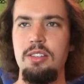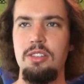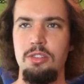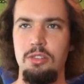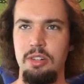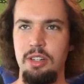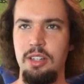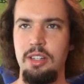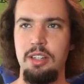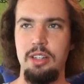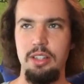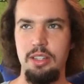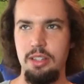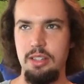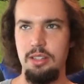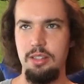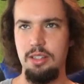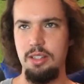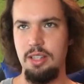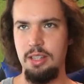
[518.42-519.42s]
during
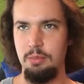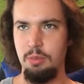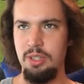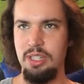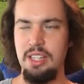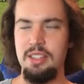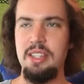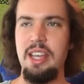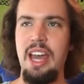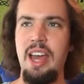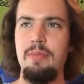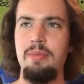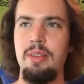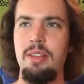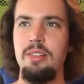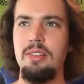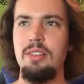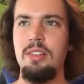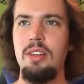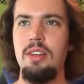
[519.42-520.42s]
when this
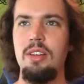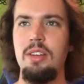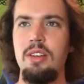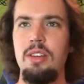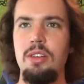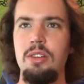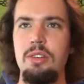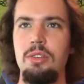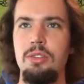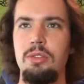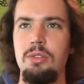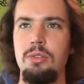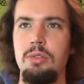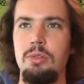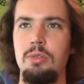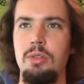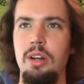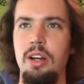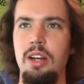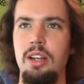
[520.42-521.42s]
happened
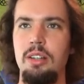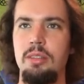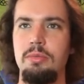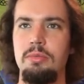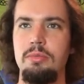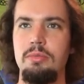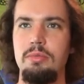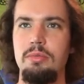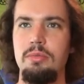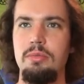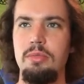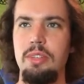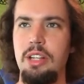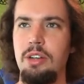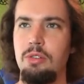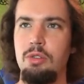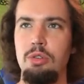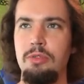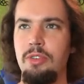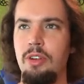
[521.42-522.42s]
who they
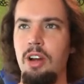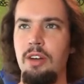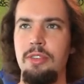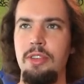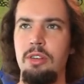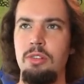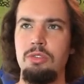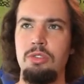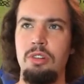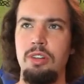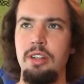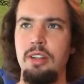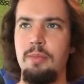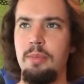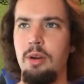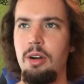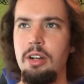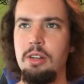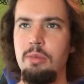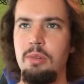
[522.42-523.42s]
were goofing off, they were drunk at a
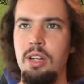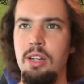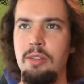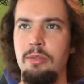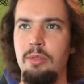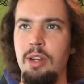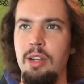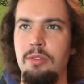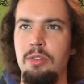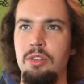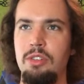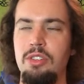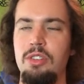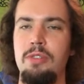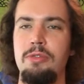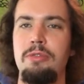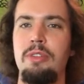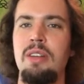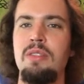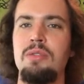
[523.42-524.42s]
party, whatever, whatever. So
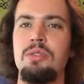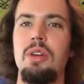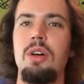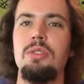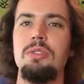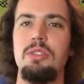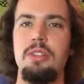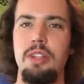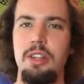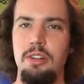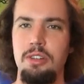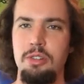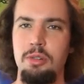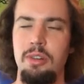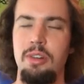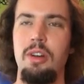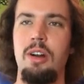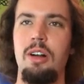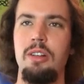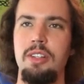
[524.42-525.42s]
the friend was also there
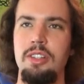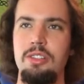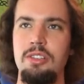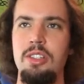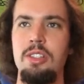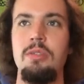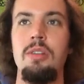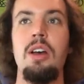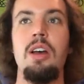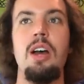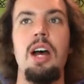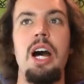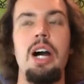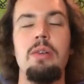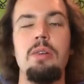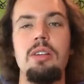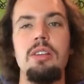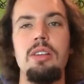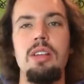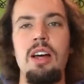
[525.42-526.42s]
during all this too. I
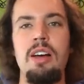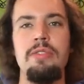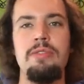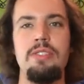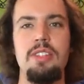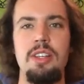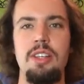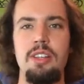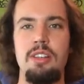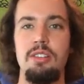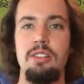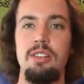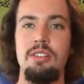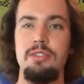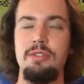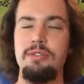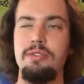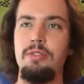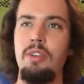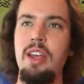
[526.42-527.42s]
would love to hear
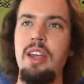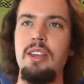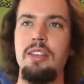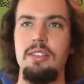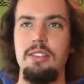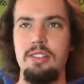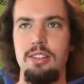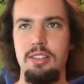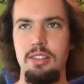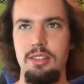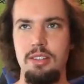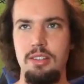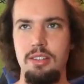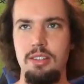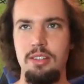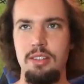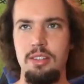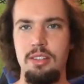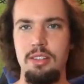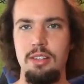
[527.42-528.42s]
this friend
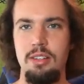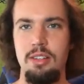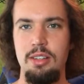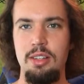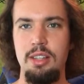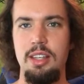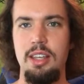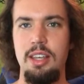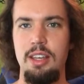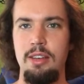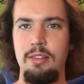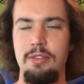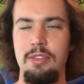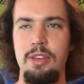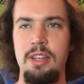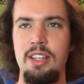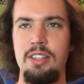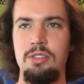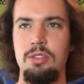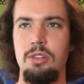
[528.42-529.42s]
give
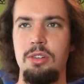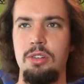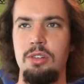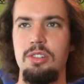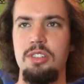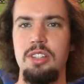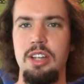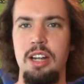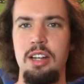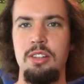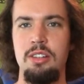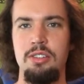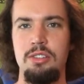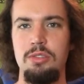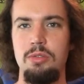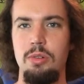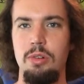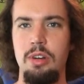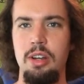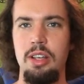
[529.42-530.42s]
his or her side of the
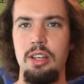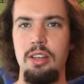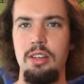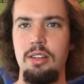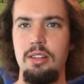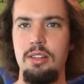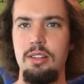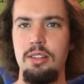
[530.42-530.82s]
story.